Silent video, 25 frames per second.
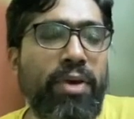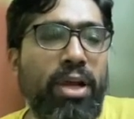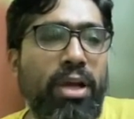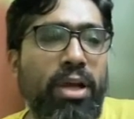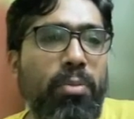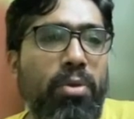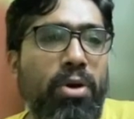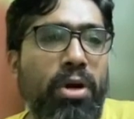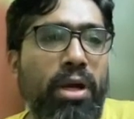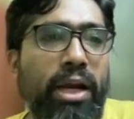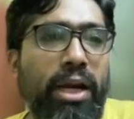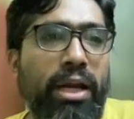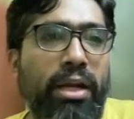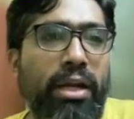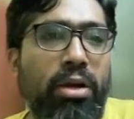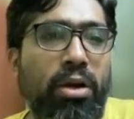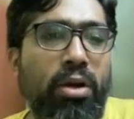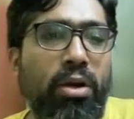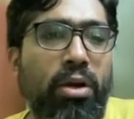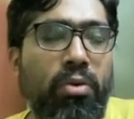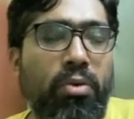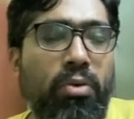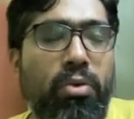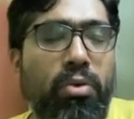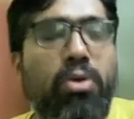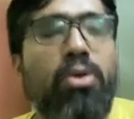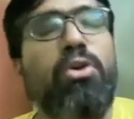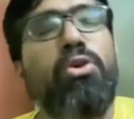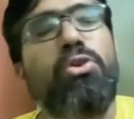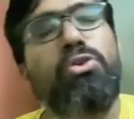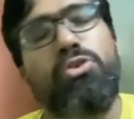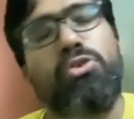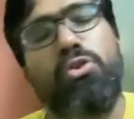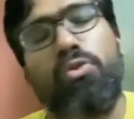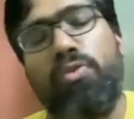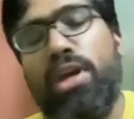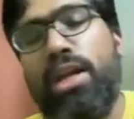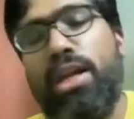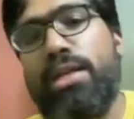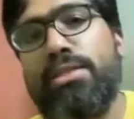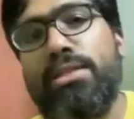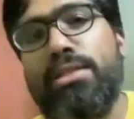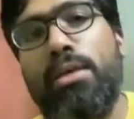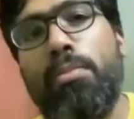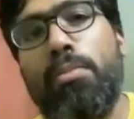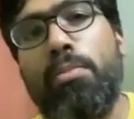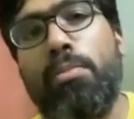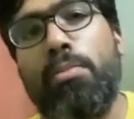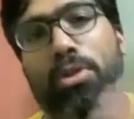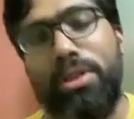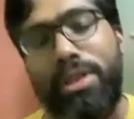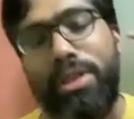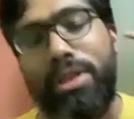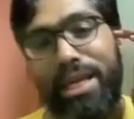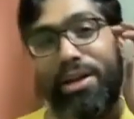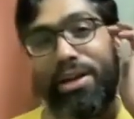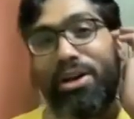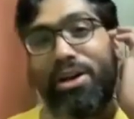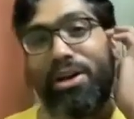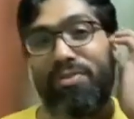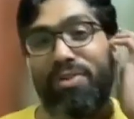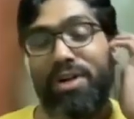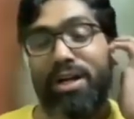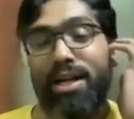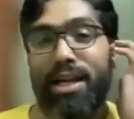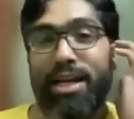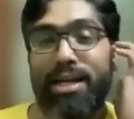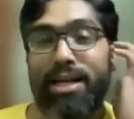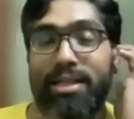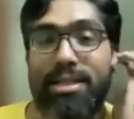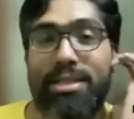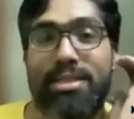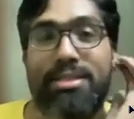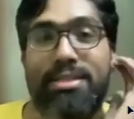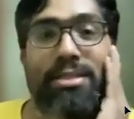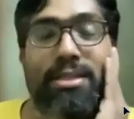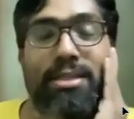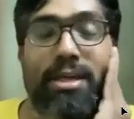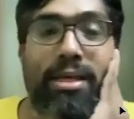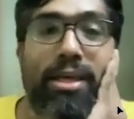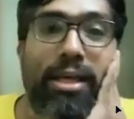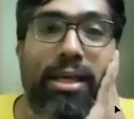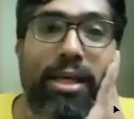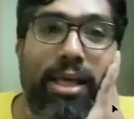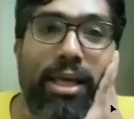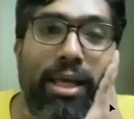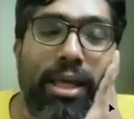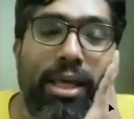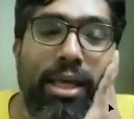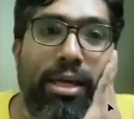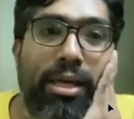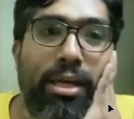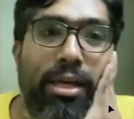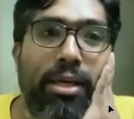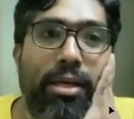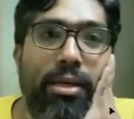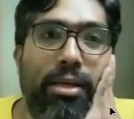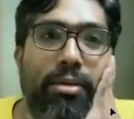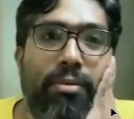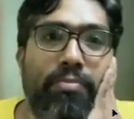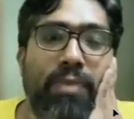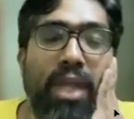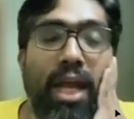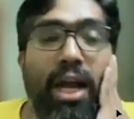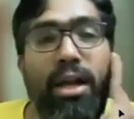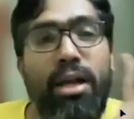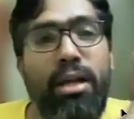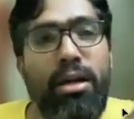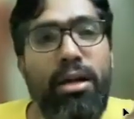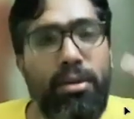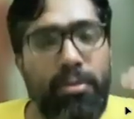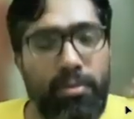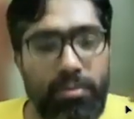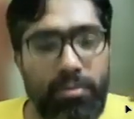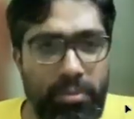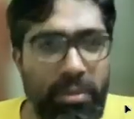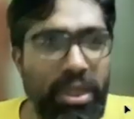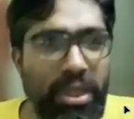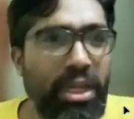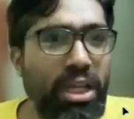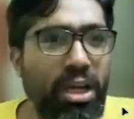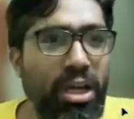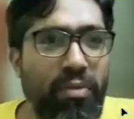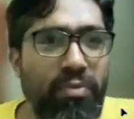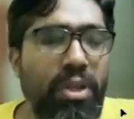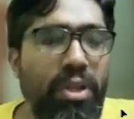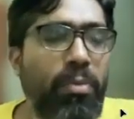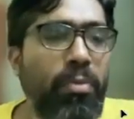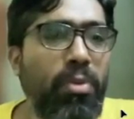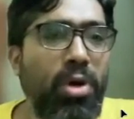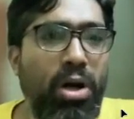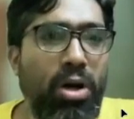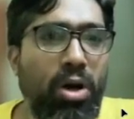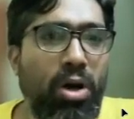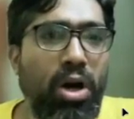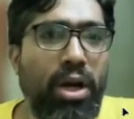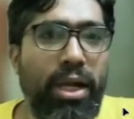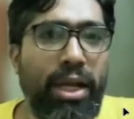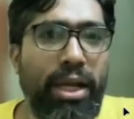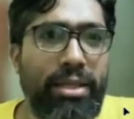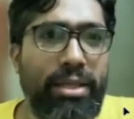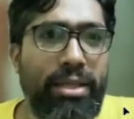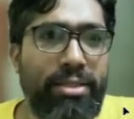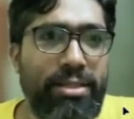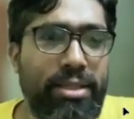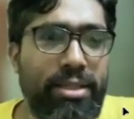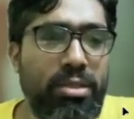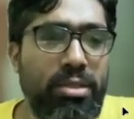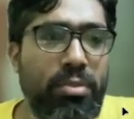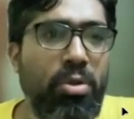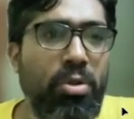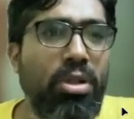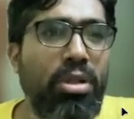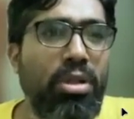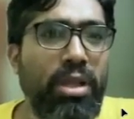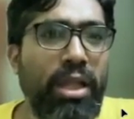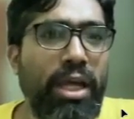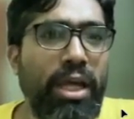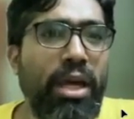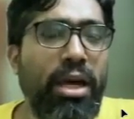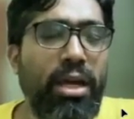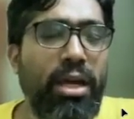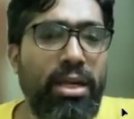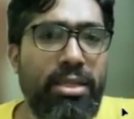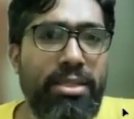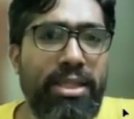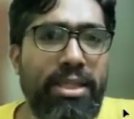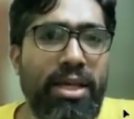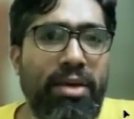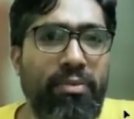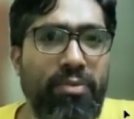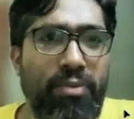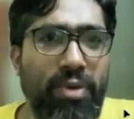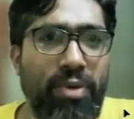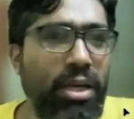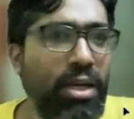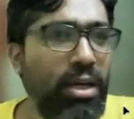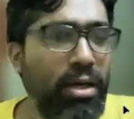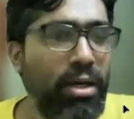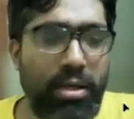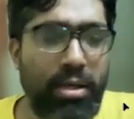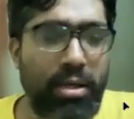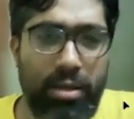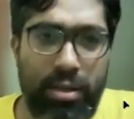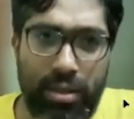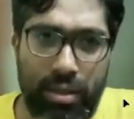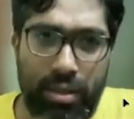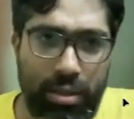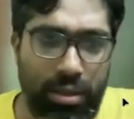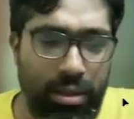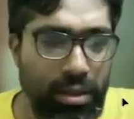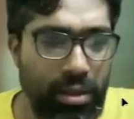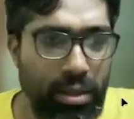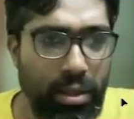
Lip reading: is available right now. So for example, think of it like this. And many of them are not accessible. They are somewhere in